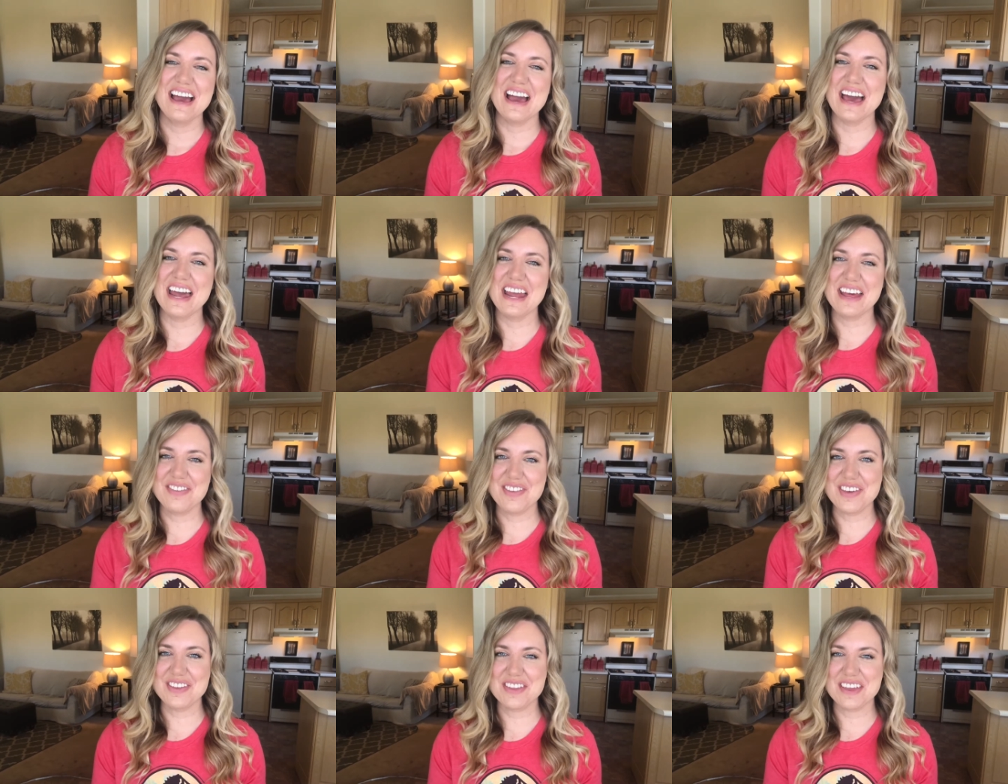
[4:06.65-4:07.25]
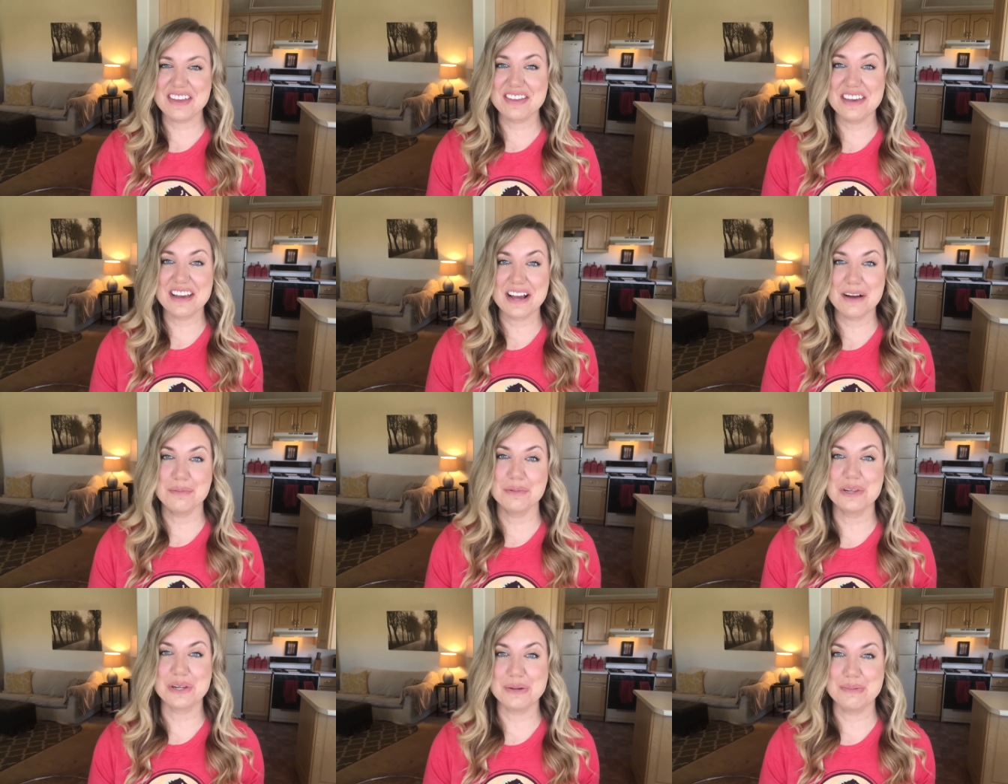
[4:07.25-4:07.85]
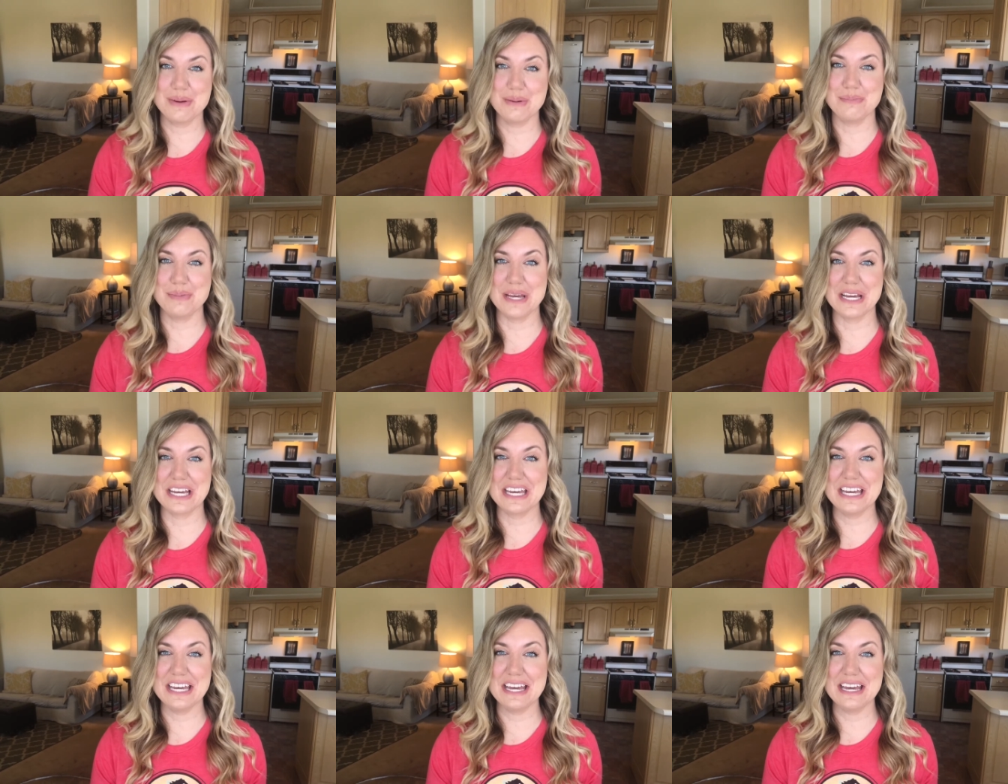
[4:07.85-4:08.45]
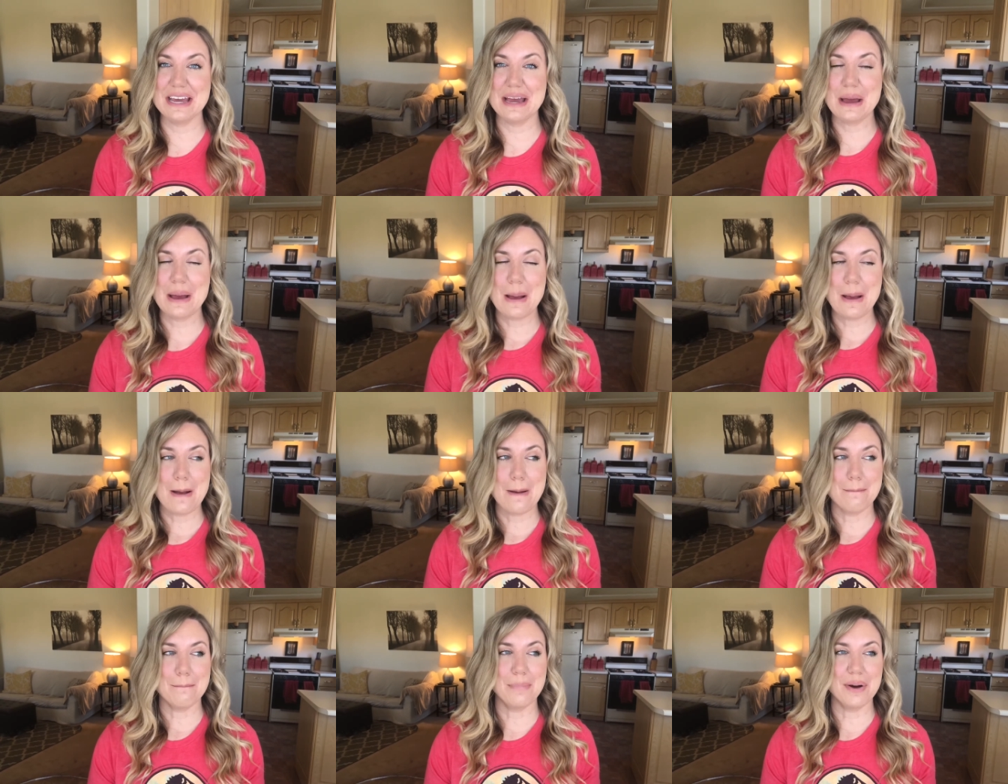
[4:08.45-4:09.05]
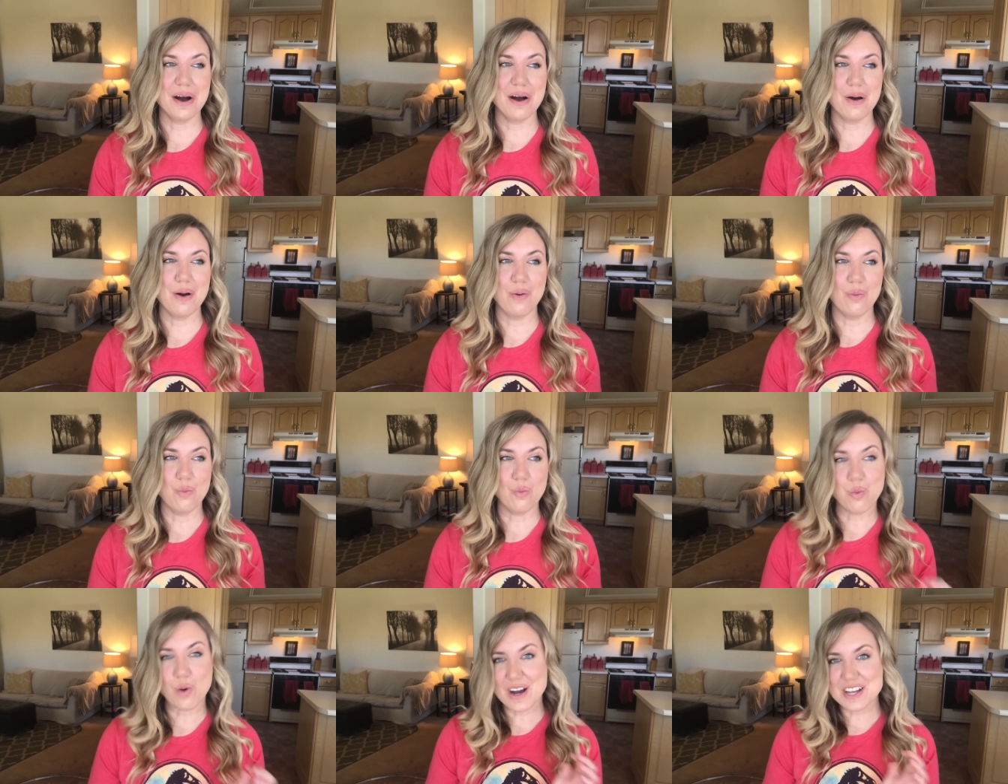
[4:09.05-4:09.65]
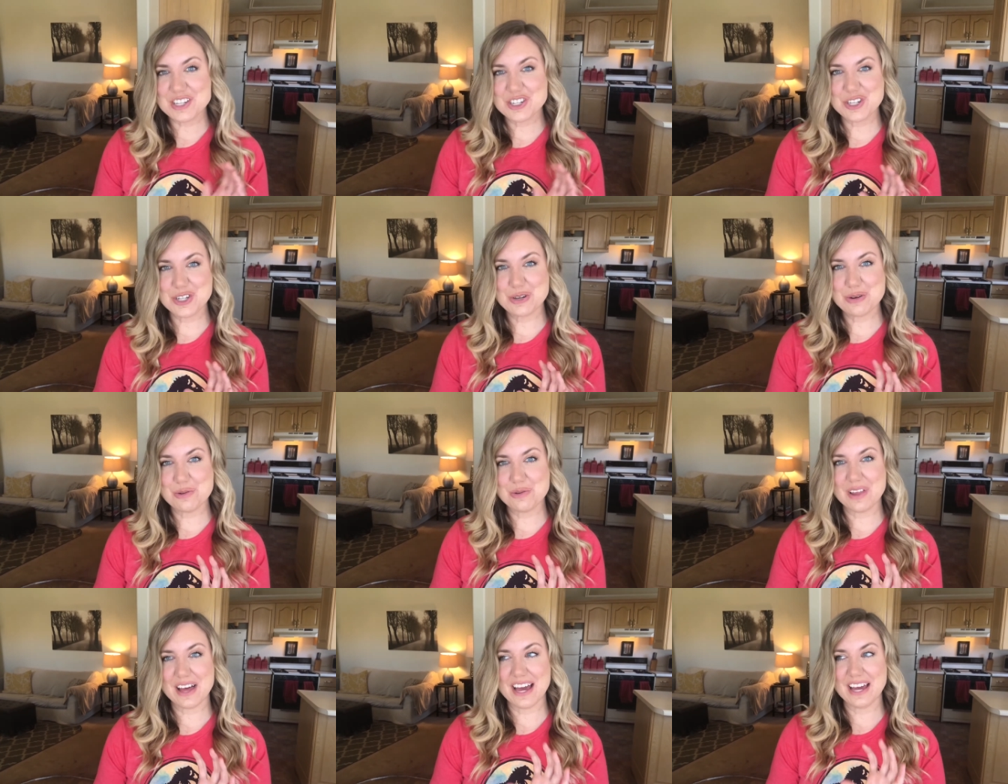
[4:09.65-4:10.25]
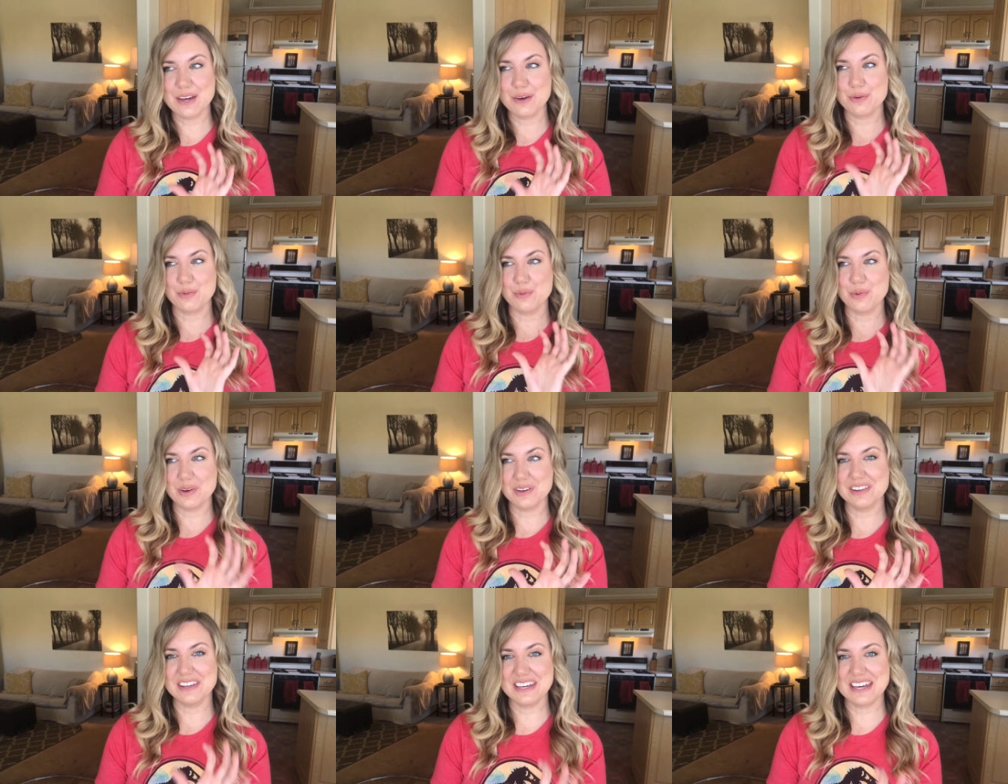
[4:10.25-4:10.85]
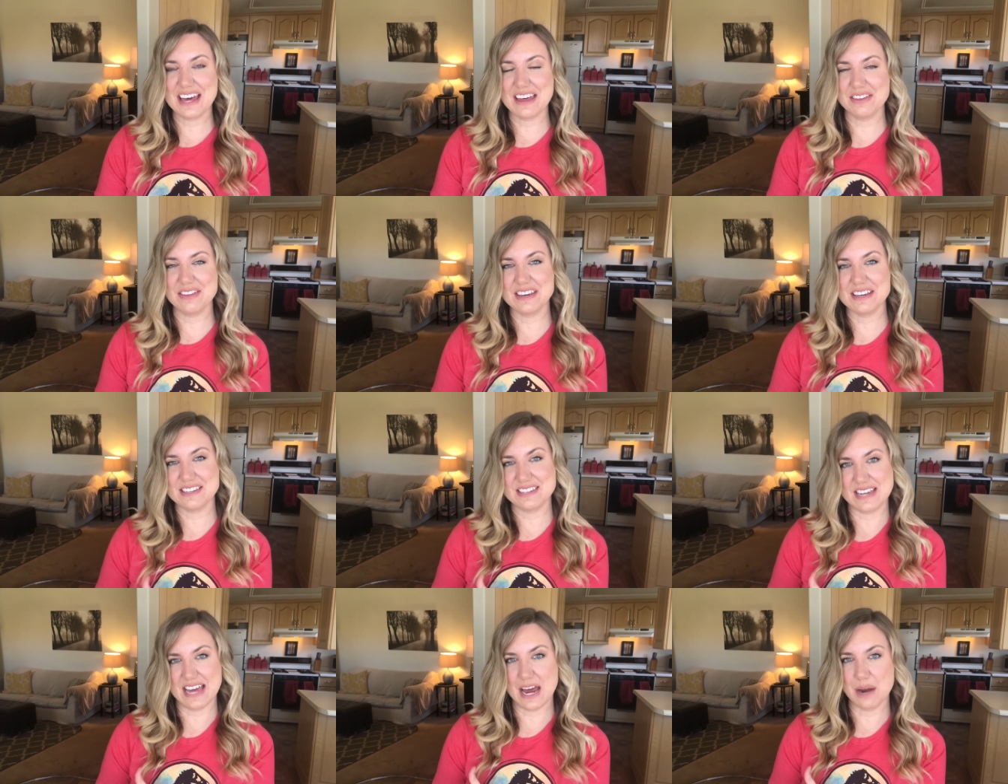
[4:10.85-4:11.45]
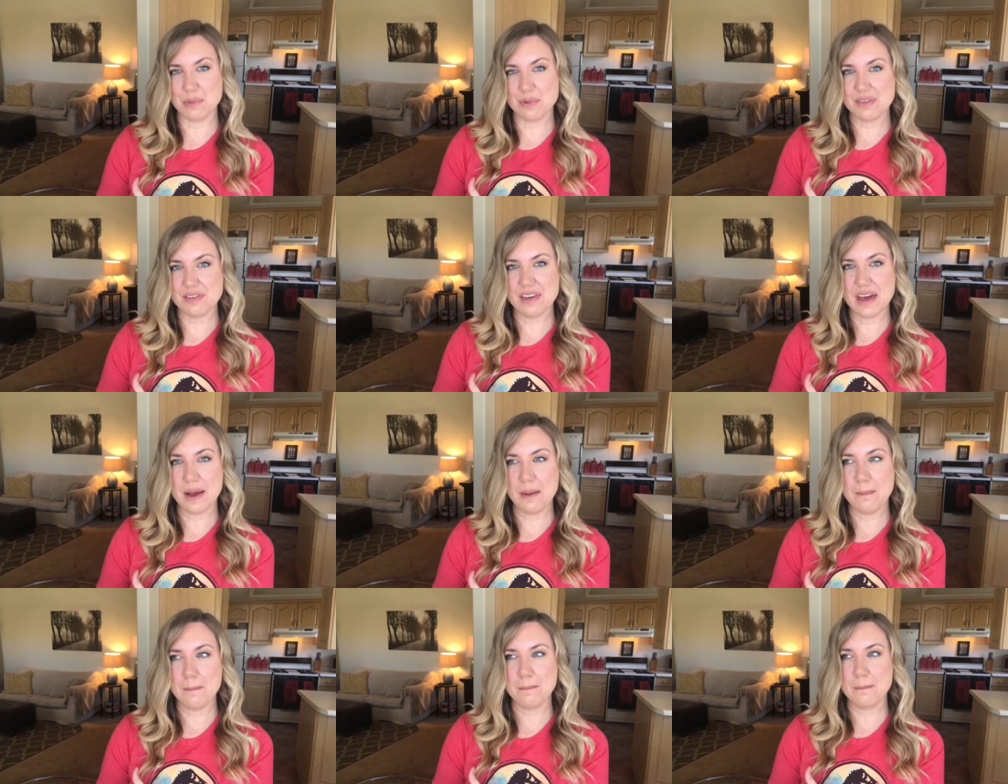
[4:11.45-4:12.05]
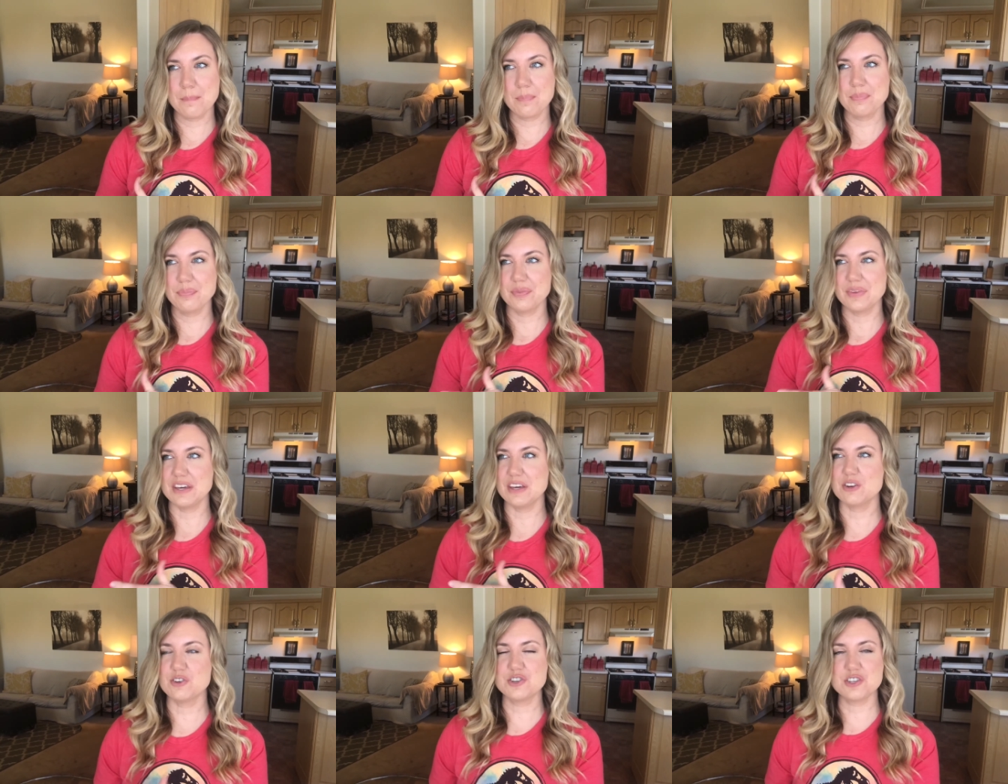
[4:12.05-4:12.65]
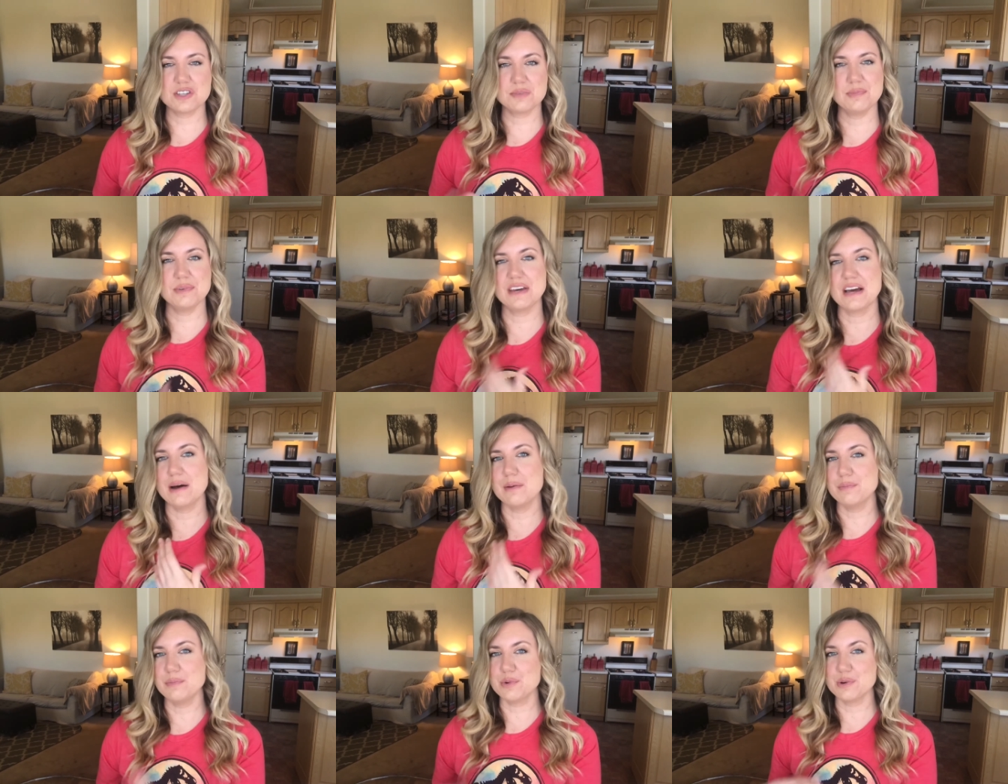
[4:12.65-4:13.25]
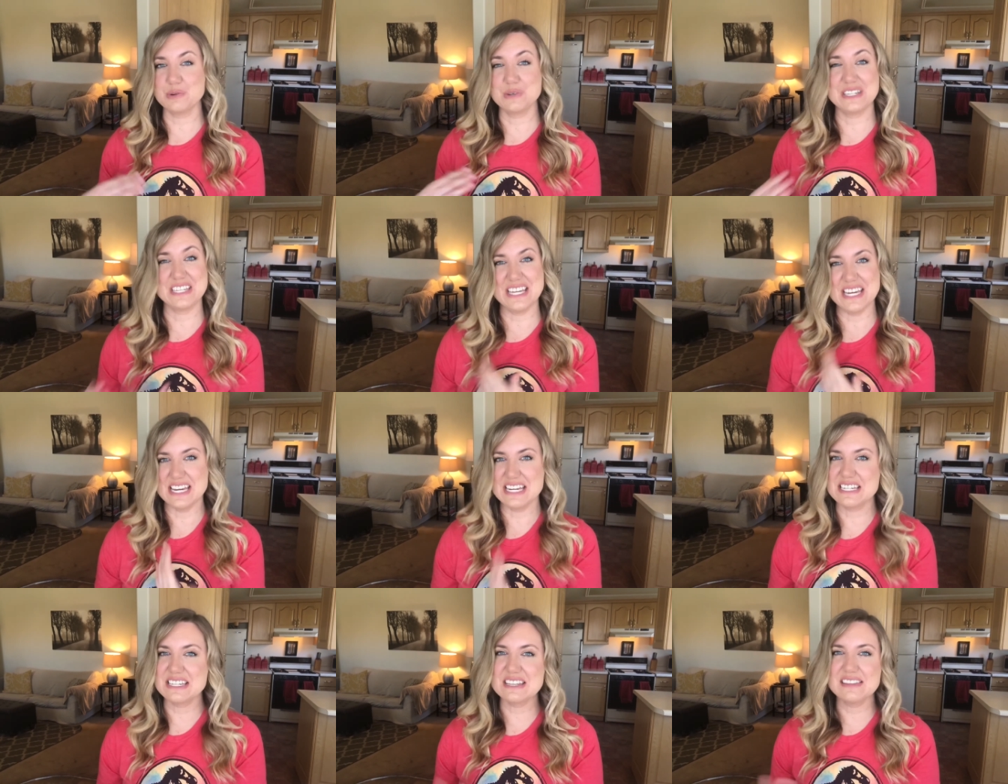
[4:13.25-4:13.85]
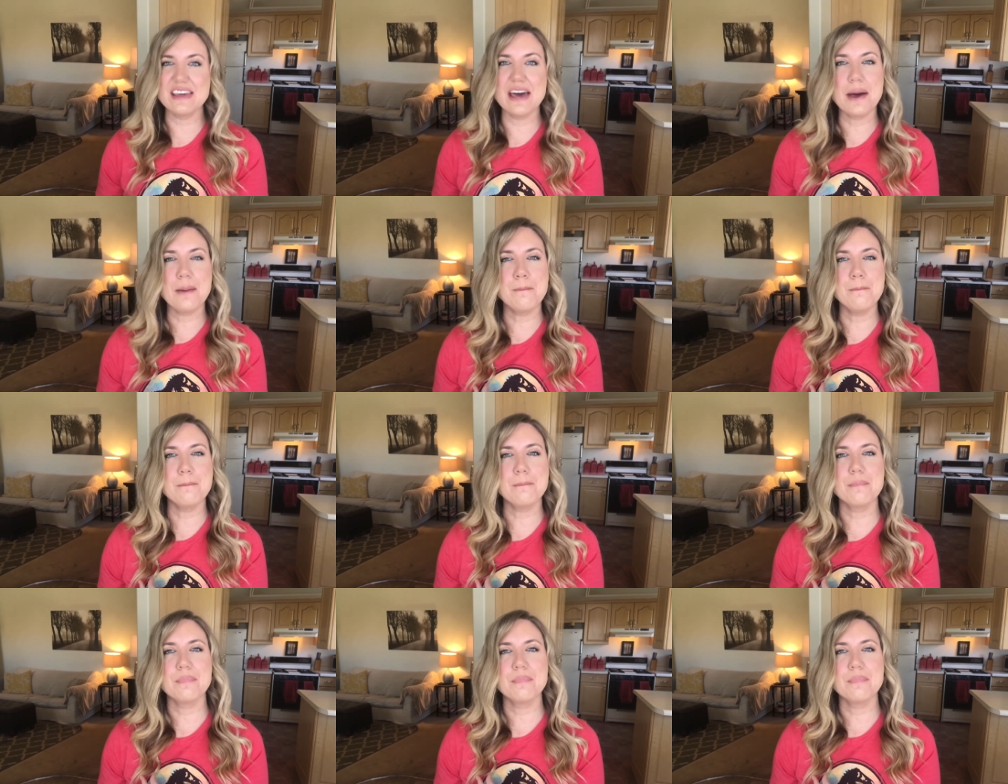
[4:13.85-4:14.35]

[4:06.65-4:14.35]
And I think they think I'm a little bit picky, but once you like really get things down with them, it'll just become routine to them.